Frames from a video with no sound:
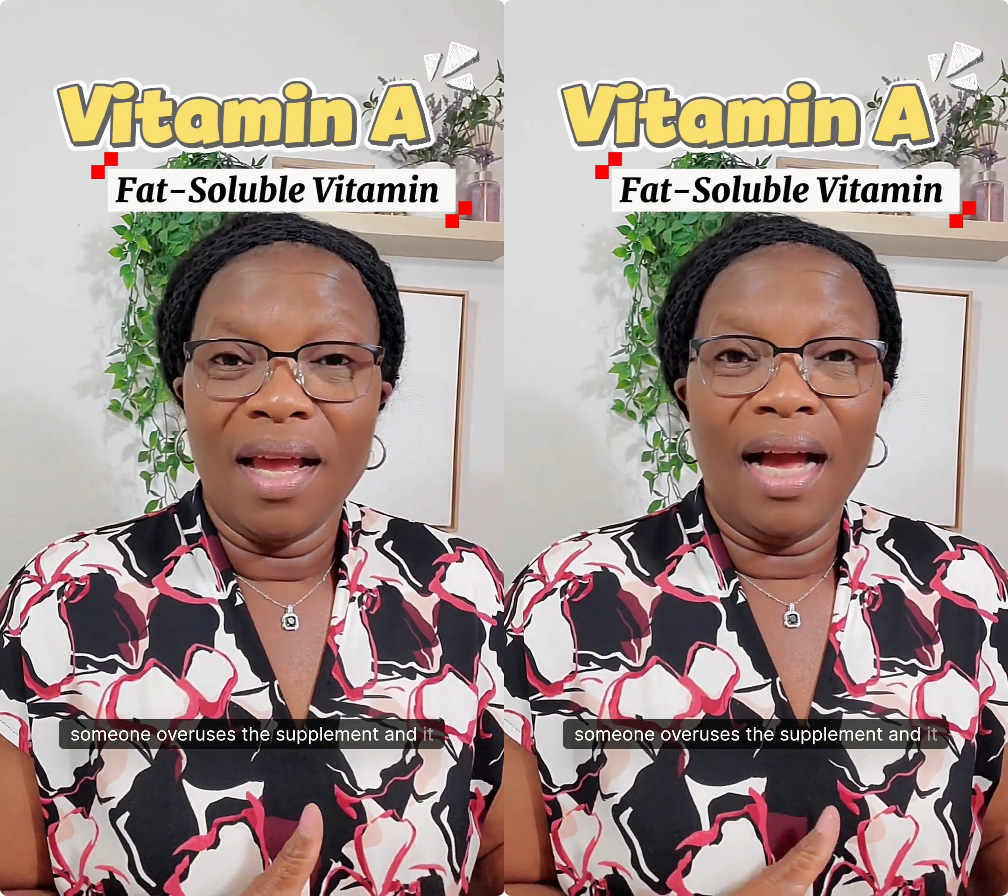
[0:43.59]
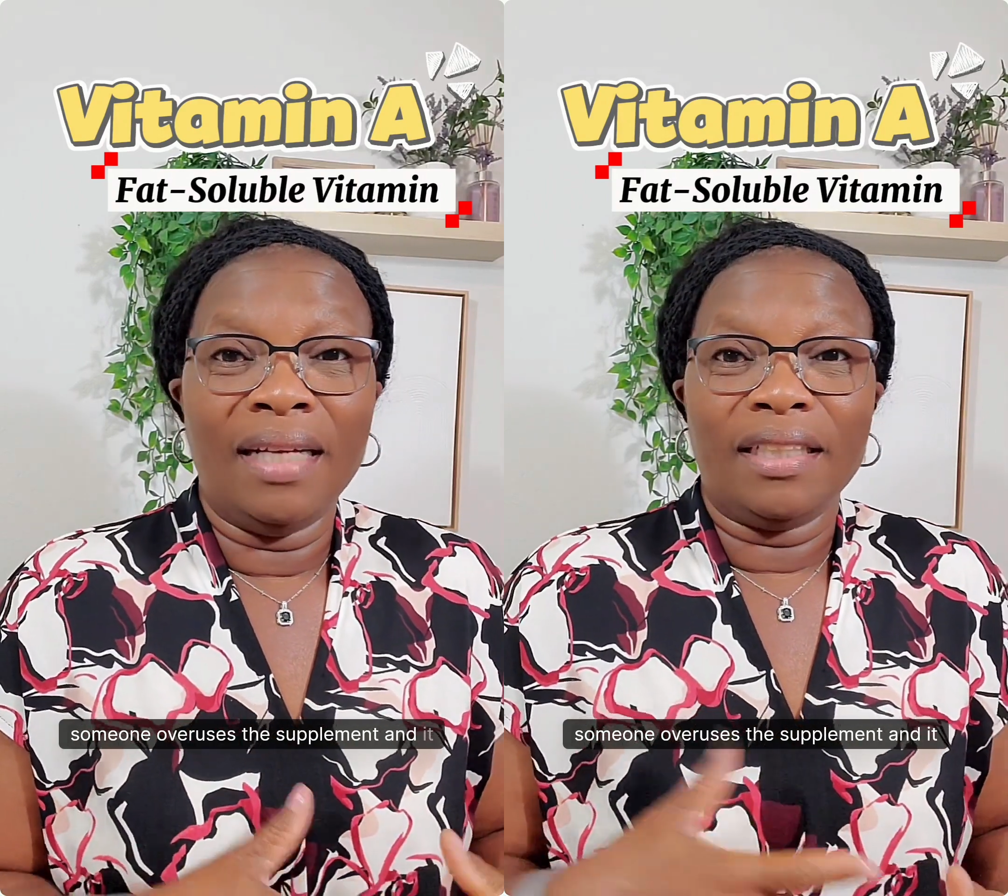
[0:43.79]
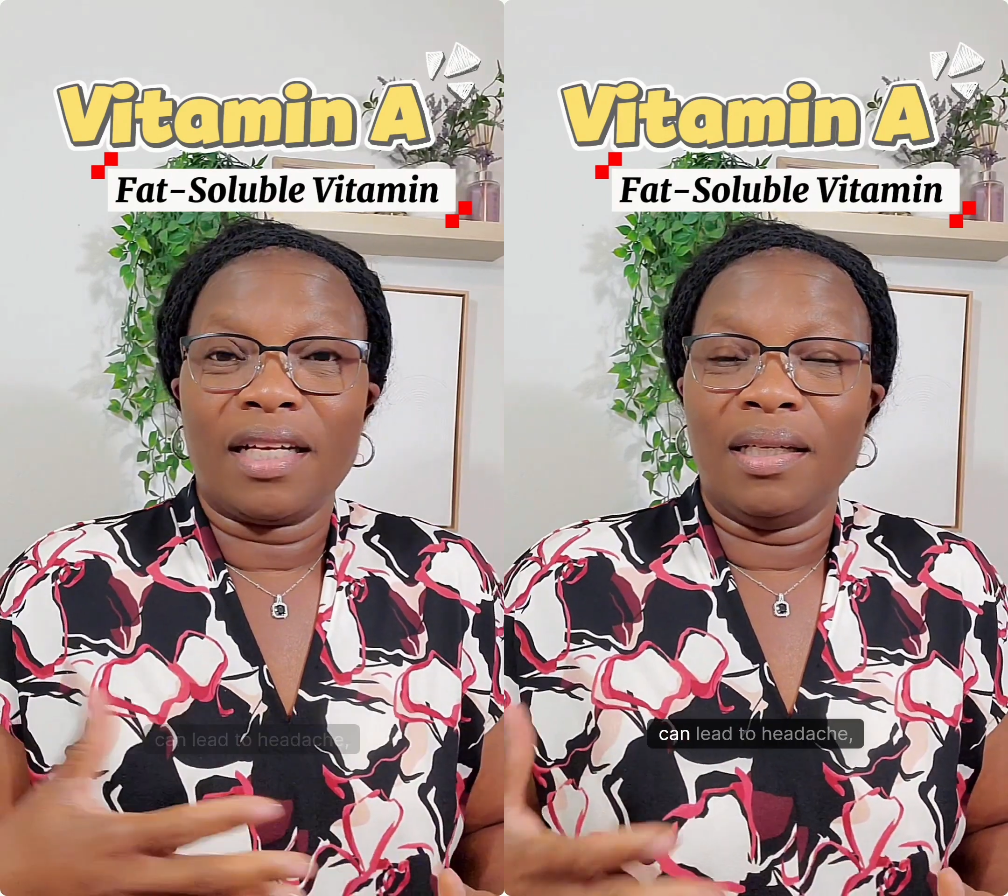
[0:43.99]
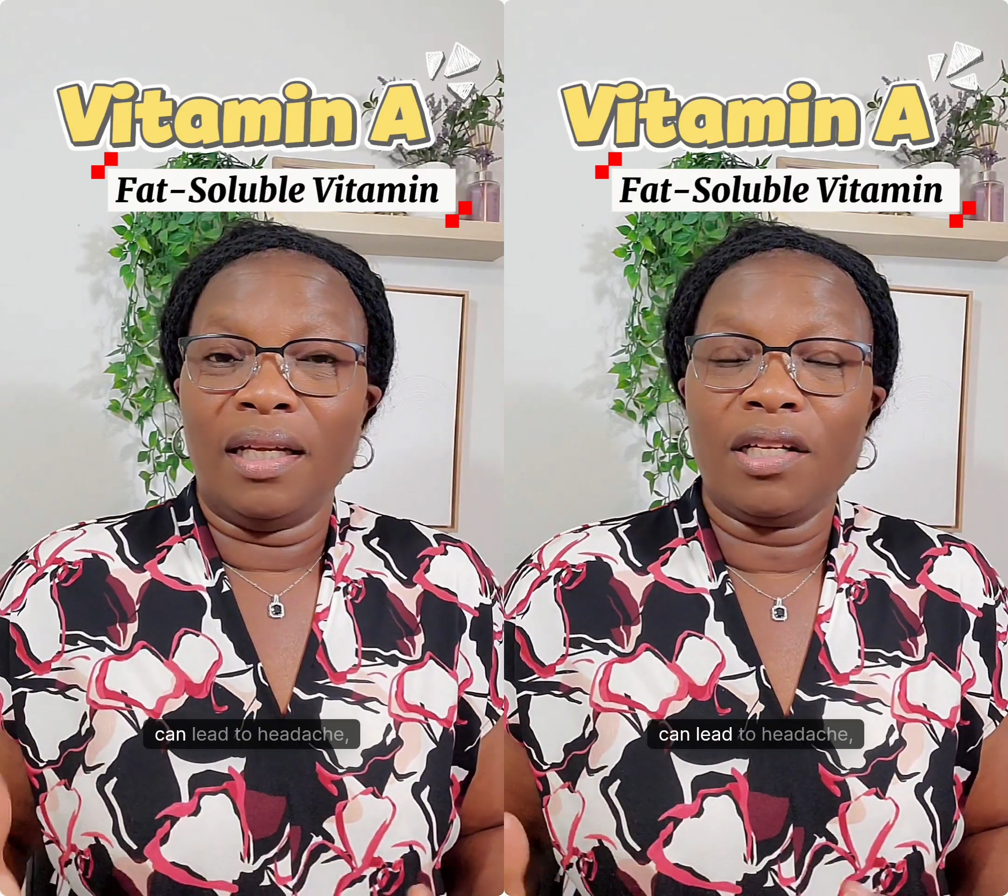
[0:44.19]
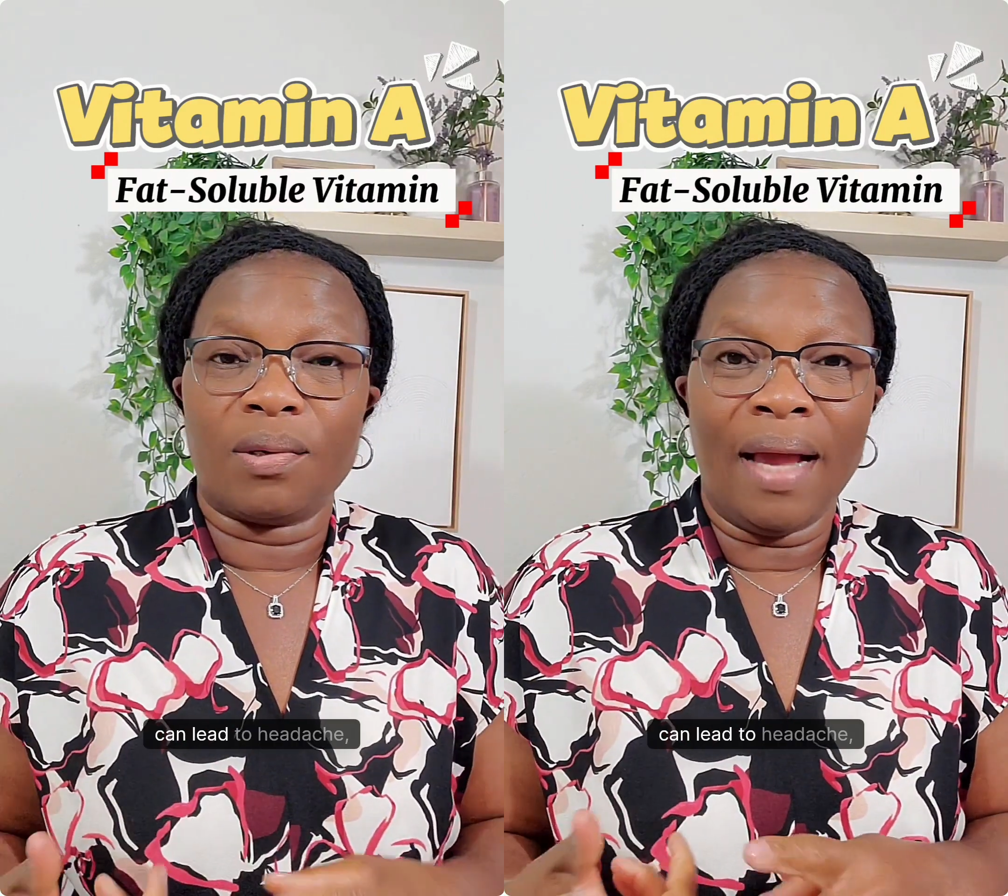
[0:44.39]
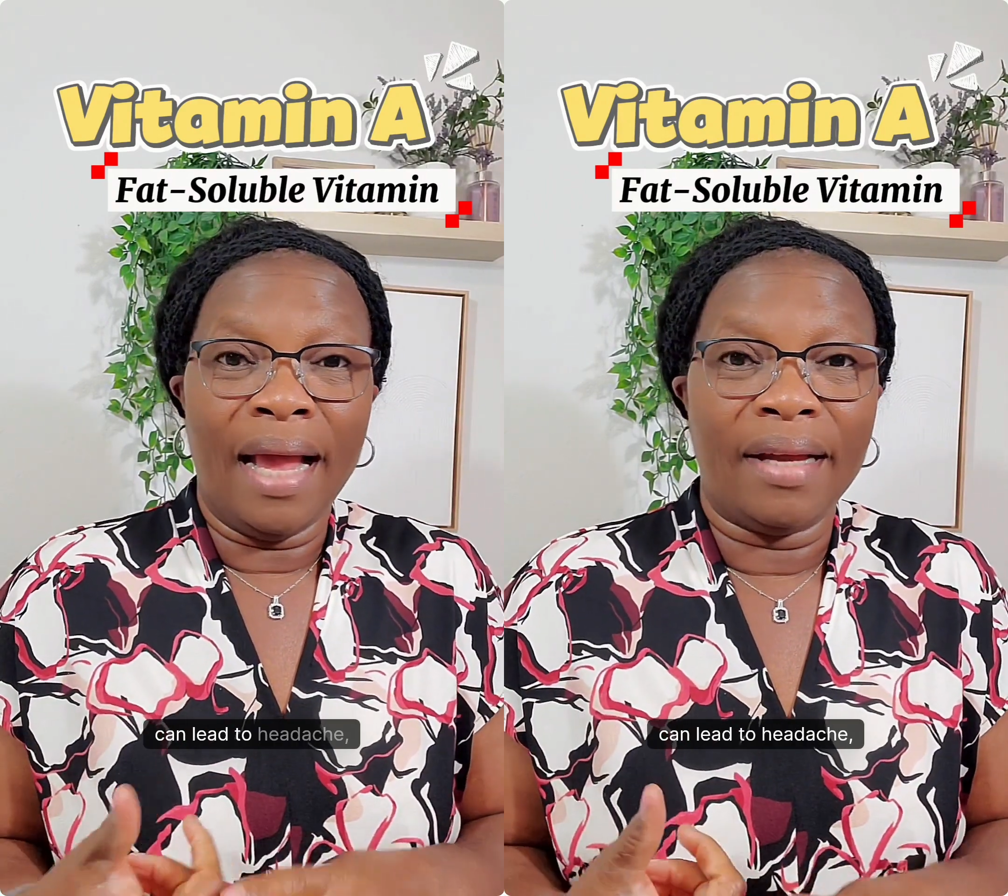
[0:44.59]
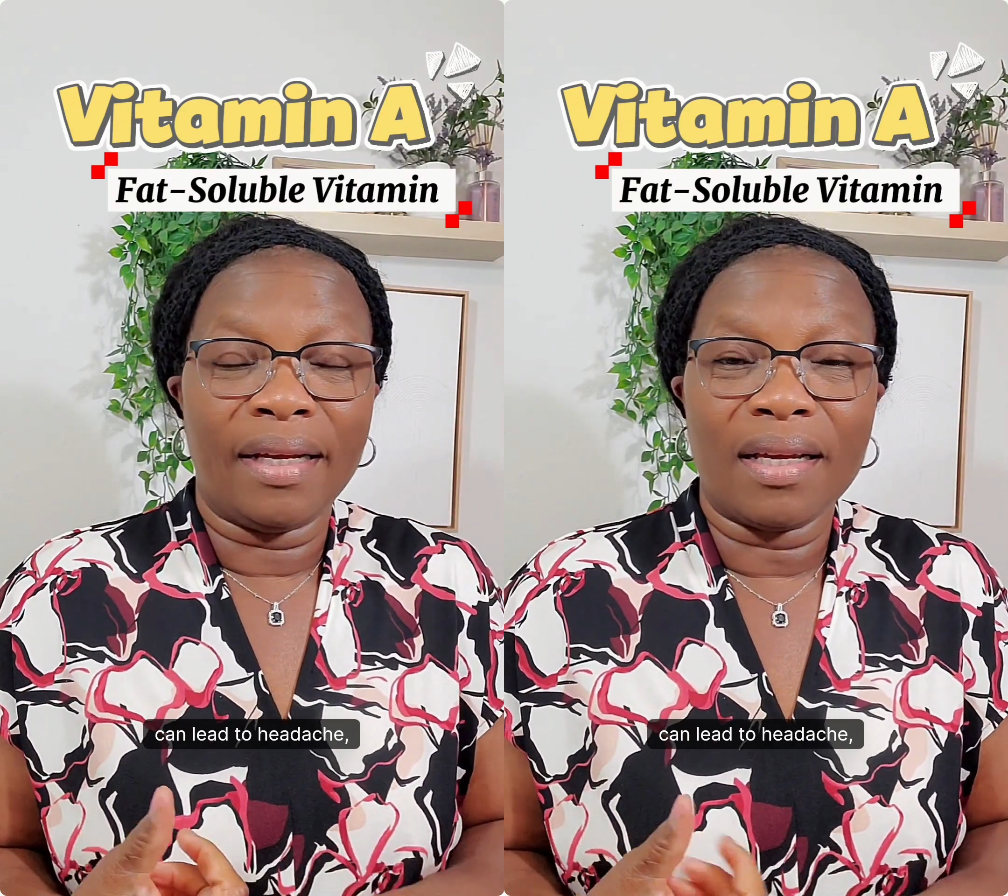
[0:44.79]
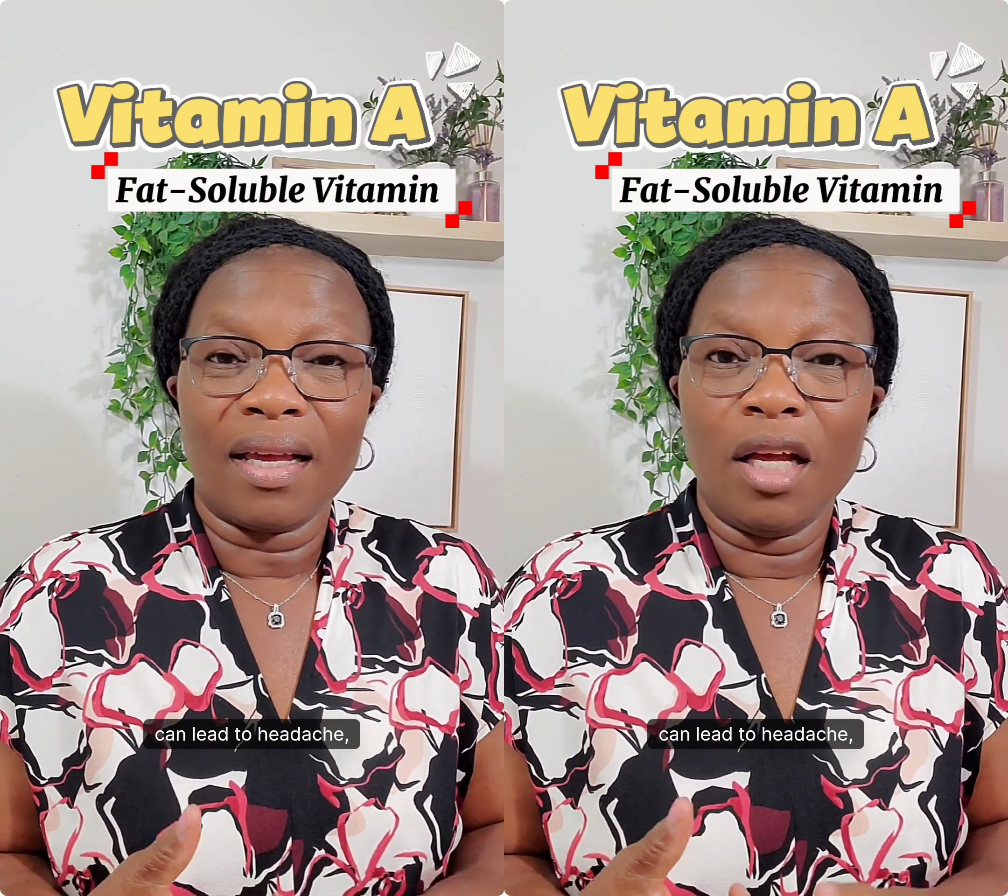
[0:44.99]
and it can lead to
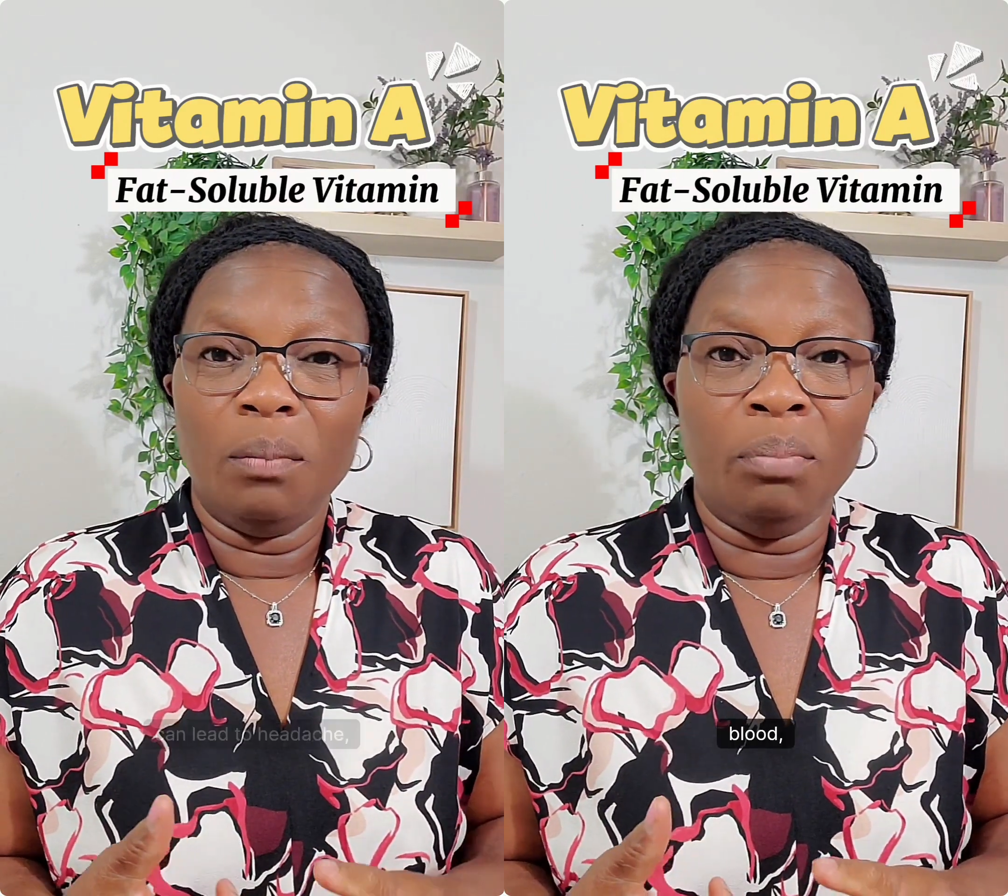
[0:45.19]
headache,